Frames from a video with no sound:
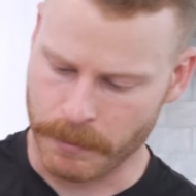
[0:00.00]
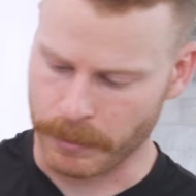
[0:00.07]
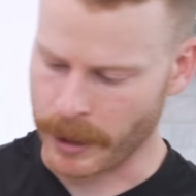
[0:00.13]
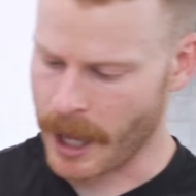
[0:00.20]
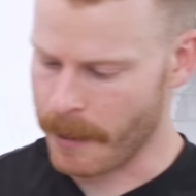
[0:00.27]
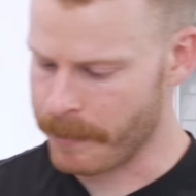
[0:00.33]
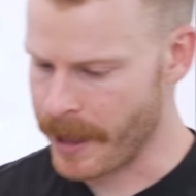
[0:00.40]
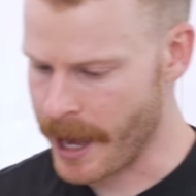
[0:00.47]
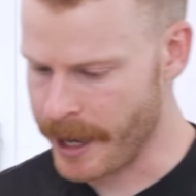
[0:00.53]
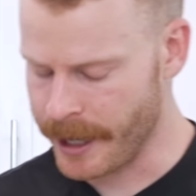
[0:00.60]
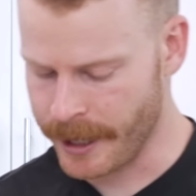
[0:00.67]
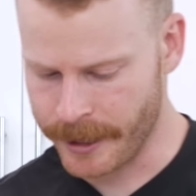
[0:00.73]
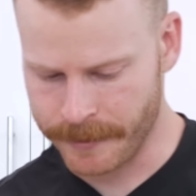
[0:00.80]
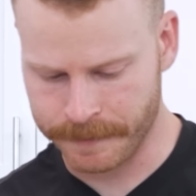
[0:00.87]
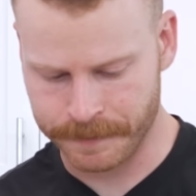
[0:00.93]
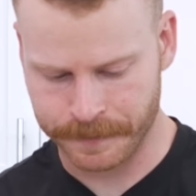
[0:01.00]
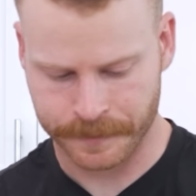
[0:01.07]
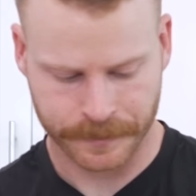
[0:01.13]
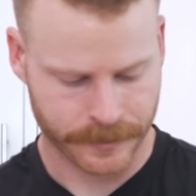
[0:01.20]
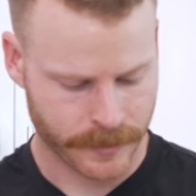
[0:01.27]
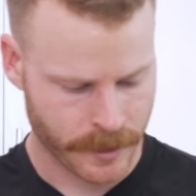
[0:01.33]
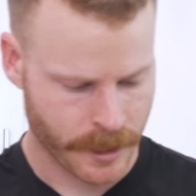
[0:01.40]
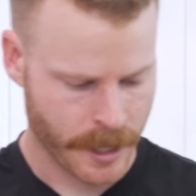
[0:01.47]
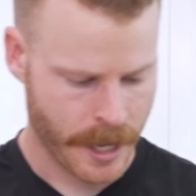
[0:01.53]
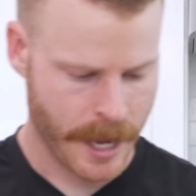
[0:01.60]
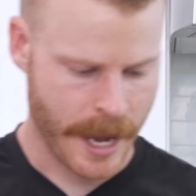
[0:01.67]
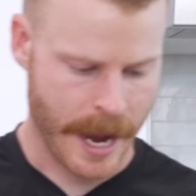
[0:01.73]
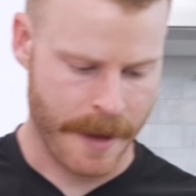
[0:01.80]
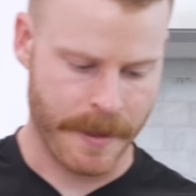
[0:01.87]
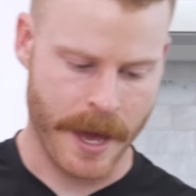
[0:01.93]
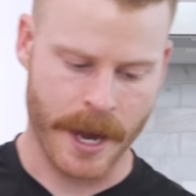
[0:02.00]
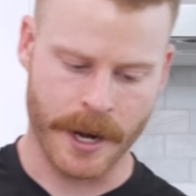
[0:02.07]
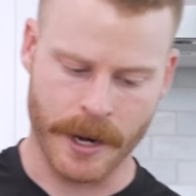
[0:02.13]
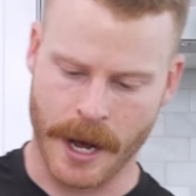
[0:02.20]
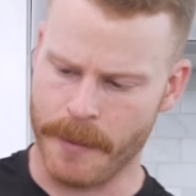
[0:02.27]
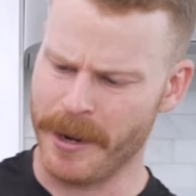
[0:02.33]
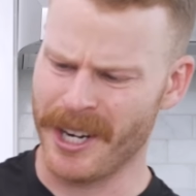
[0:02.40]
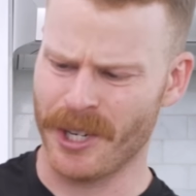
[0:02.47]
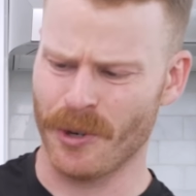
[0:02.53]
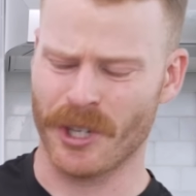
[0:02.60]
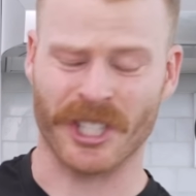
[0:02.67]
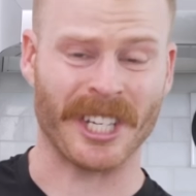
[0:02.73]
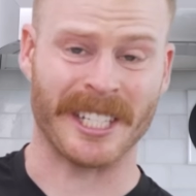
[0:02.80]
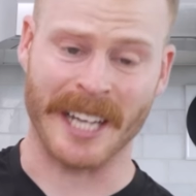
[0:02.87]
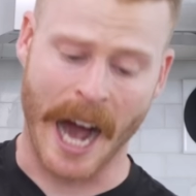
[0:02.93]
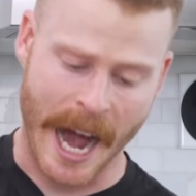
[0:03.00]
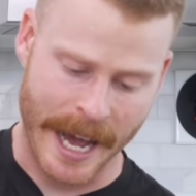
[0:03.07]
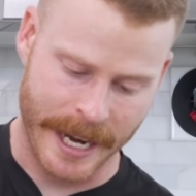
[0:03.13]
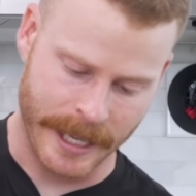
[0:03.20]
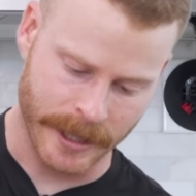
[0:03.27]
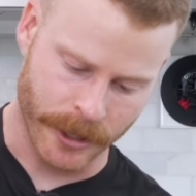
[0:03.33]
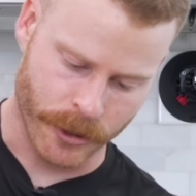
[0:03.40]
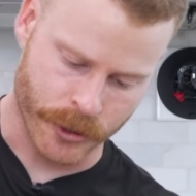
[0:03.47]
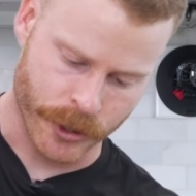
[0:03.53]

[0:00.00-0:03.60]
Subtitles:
Plop that in. And then I'm gonna do just a tiny little